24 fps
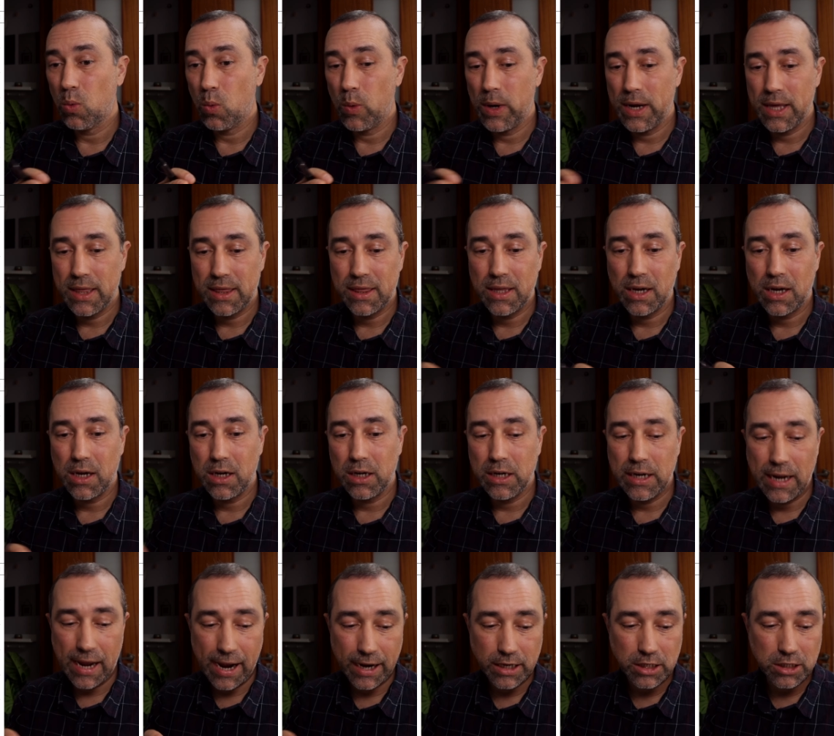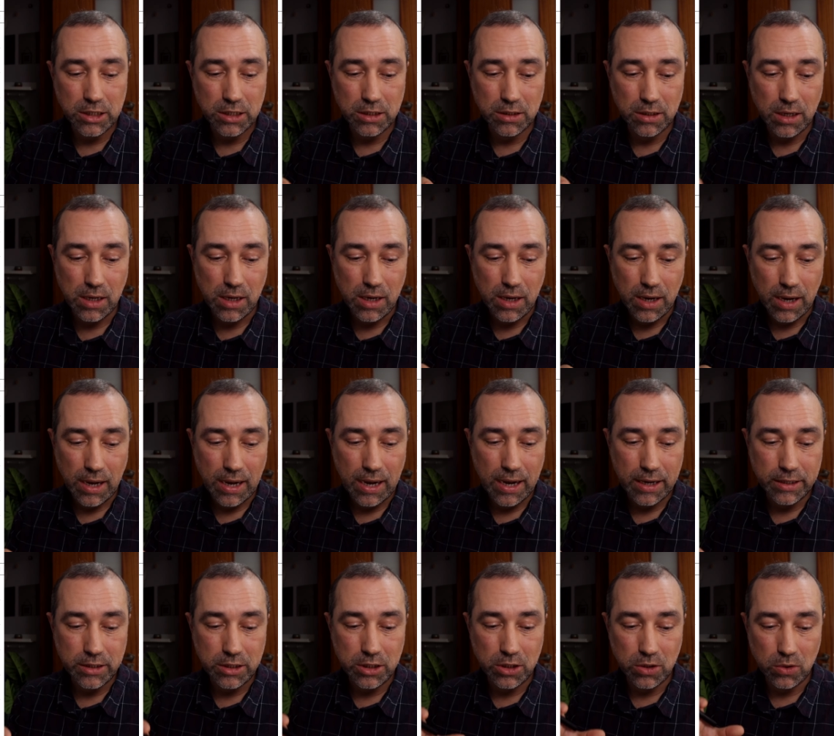with the connection
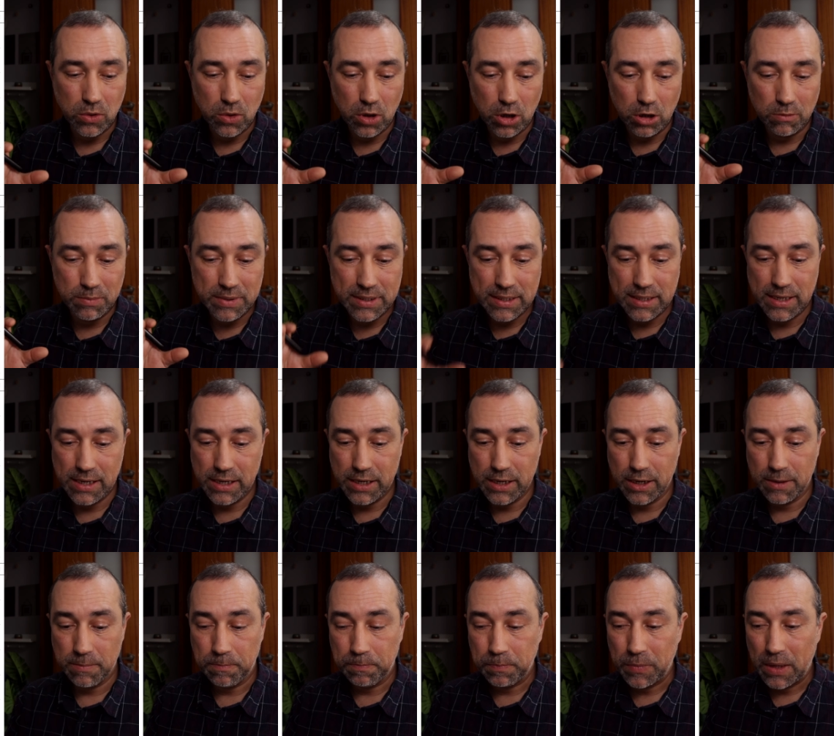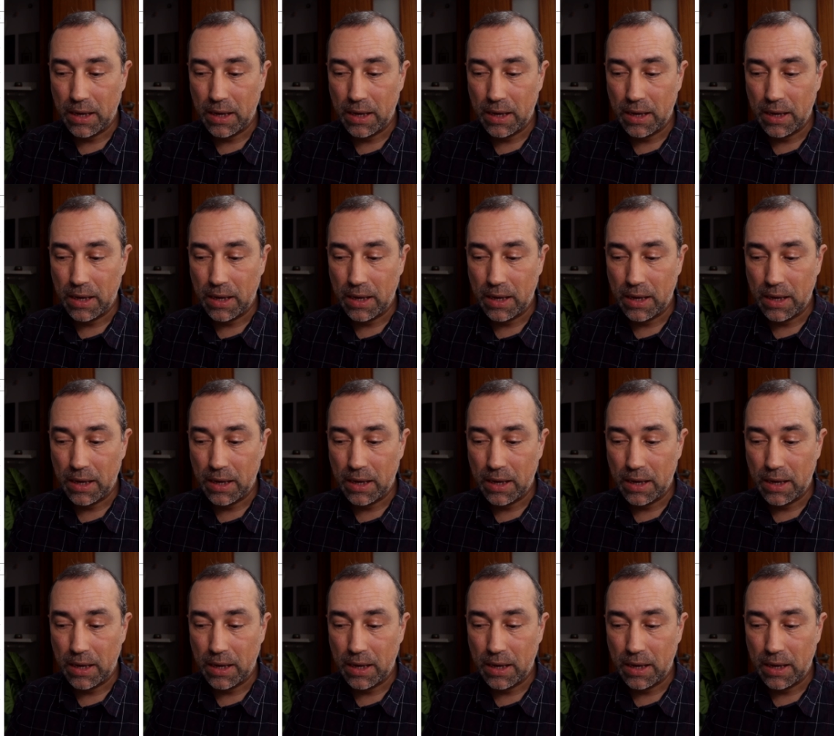uh, to Obsidian.